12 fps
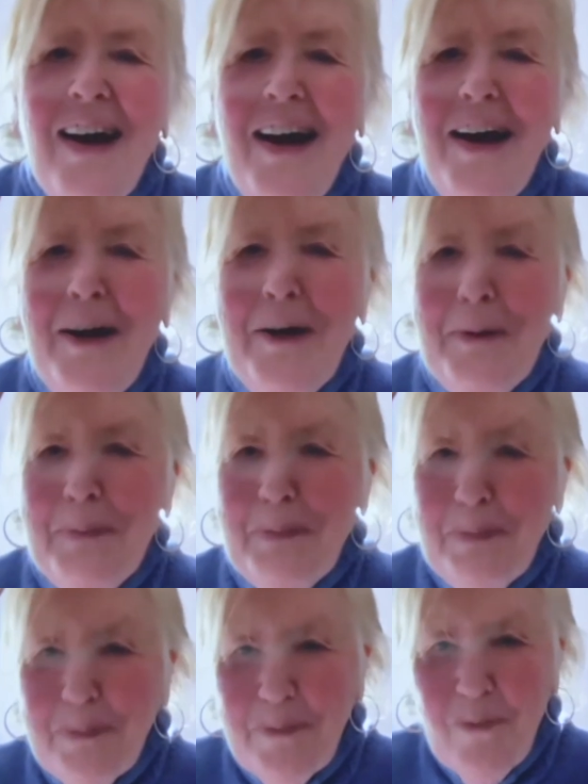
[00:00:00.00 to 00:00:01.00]
to
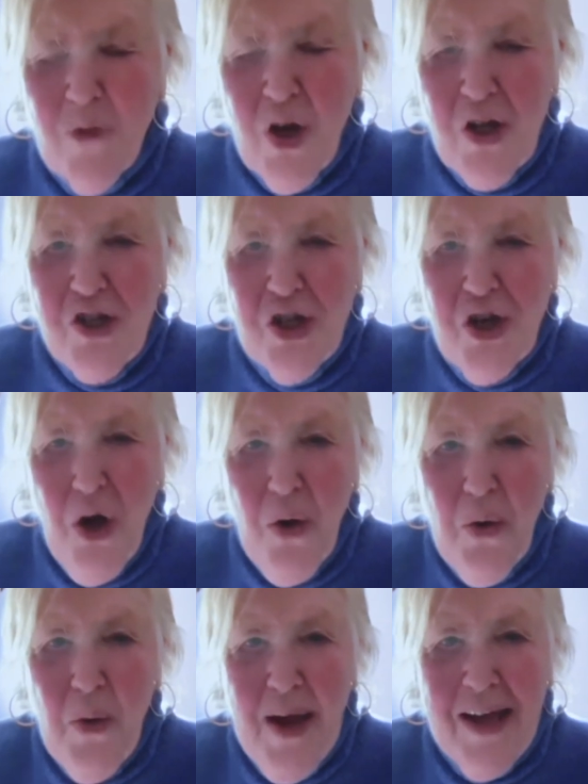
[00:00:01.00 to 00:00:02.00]

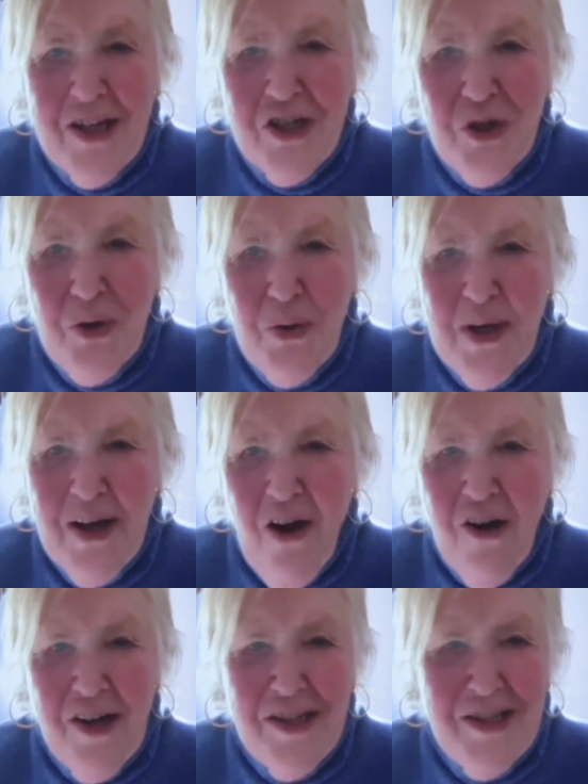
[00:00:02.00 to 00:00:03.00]
go and do an
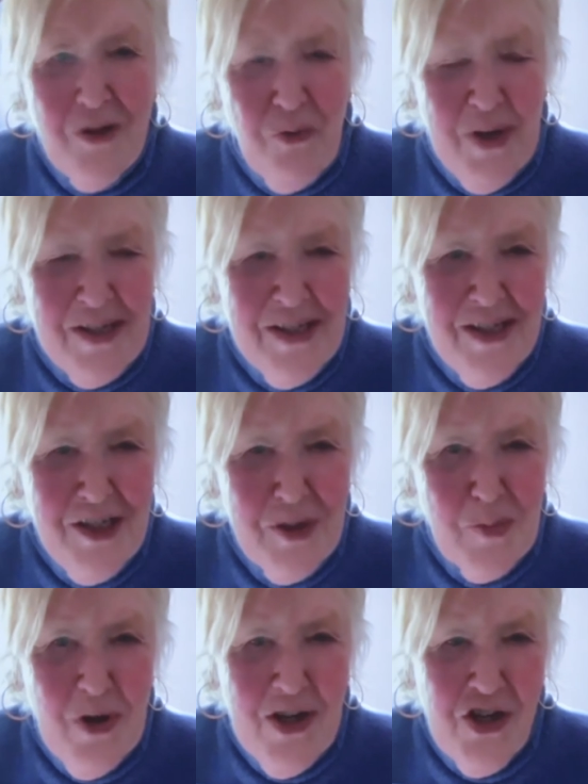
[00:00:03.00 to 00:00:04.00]
artist in residence
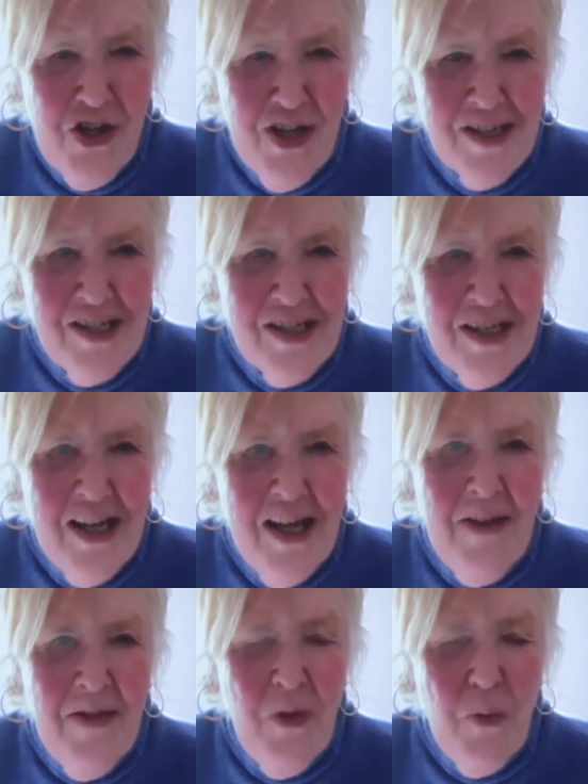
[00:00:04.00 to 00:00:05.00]
project
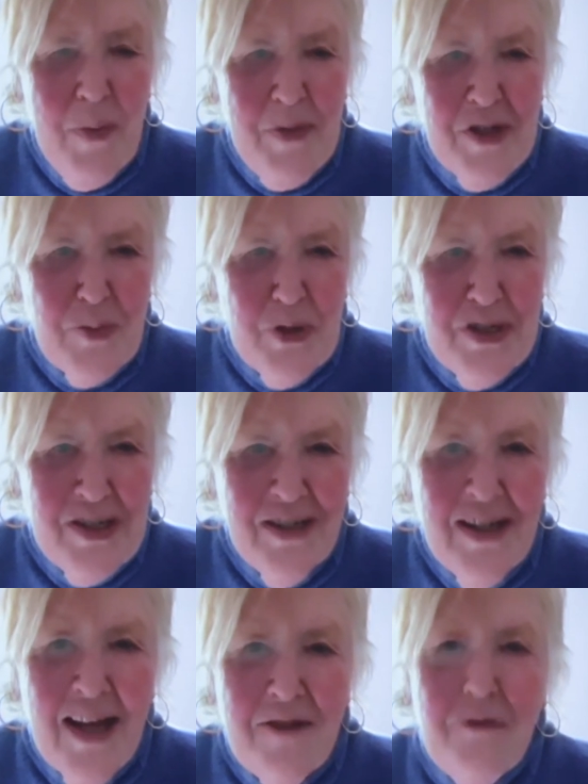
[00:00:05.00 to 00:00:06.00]
in the women's prison,
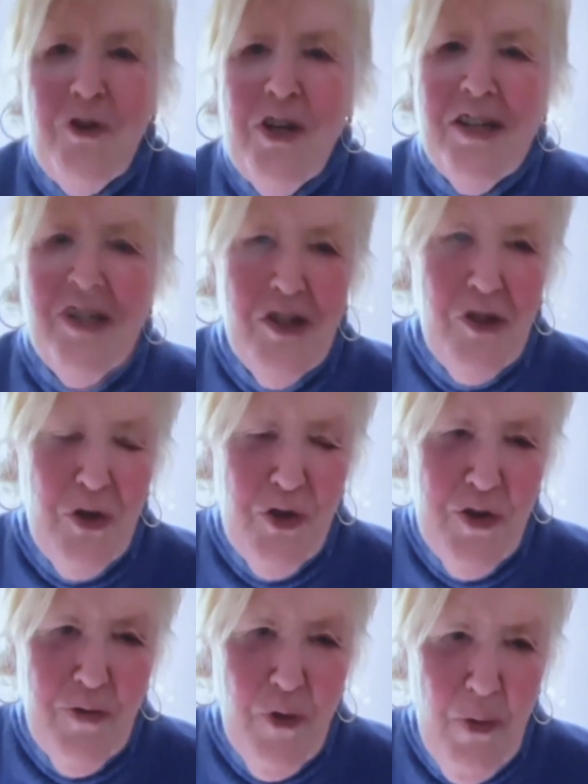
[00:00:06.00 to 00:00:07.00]
California
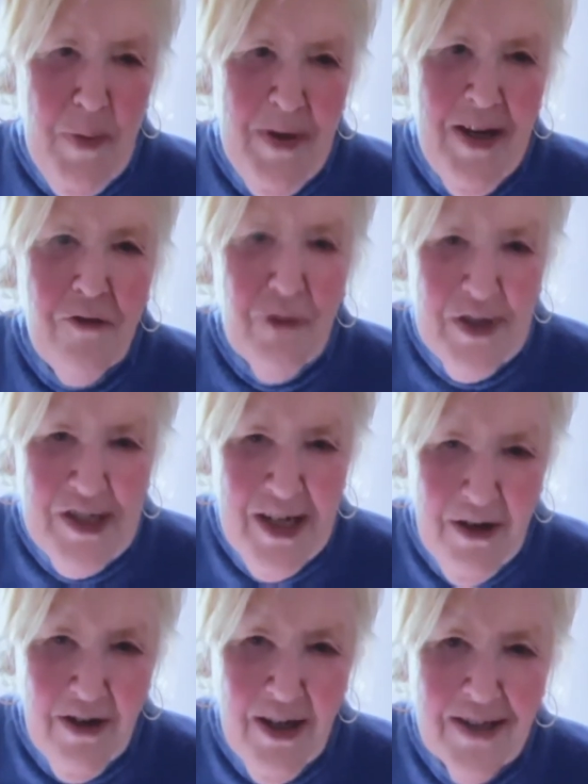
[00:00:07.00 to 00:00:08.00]
Institution for Women in
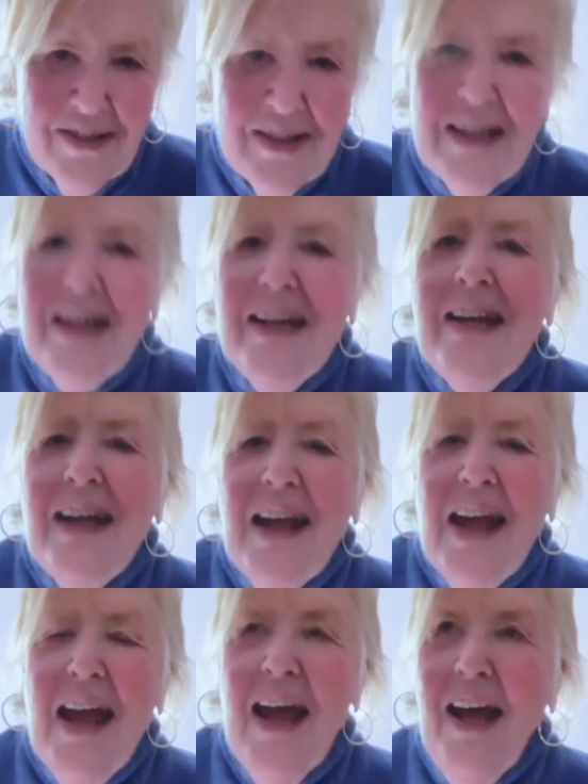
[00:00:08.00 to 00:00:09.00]
Frontera.
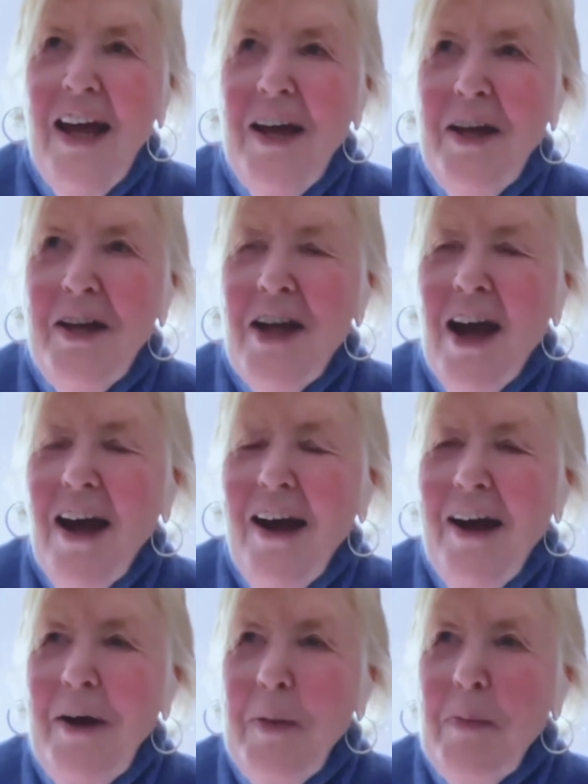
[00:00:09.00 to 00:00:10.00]
And
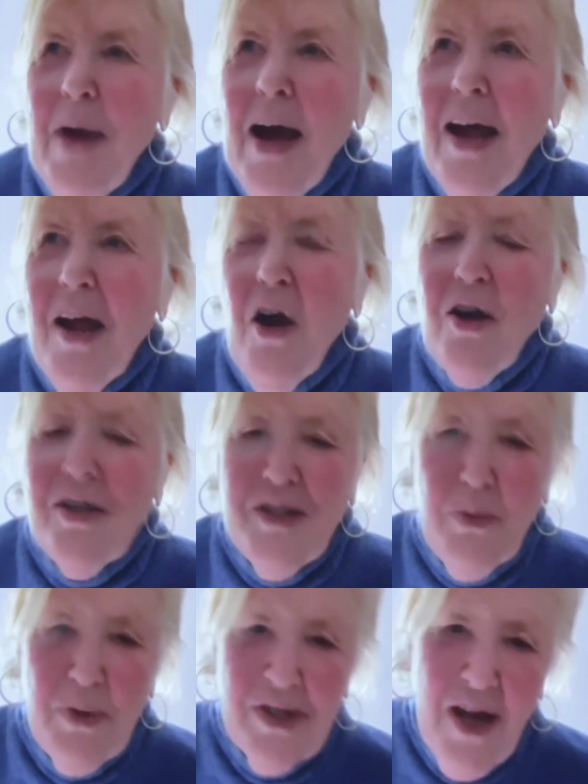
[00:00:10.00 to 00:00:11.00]
I
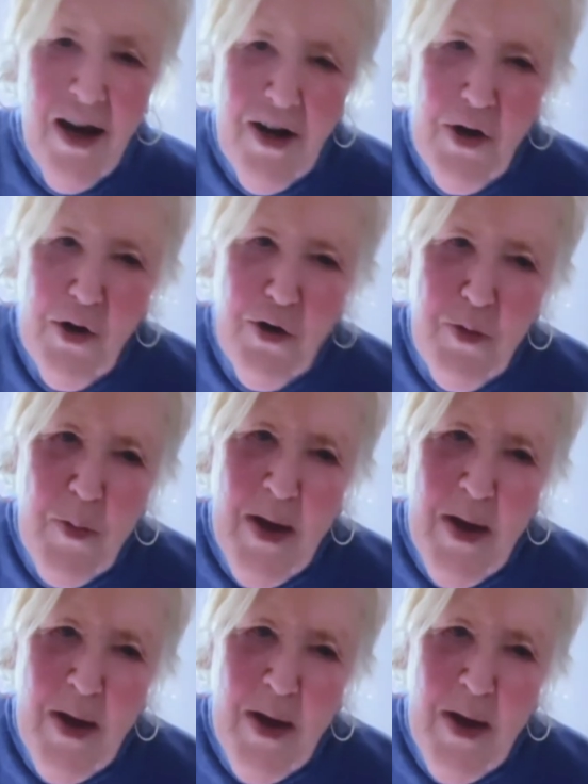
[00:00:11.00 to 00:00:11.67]
also was hired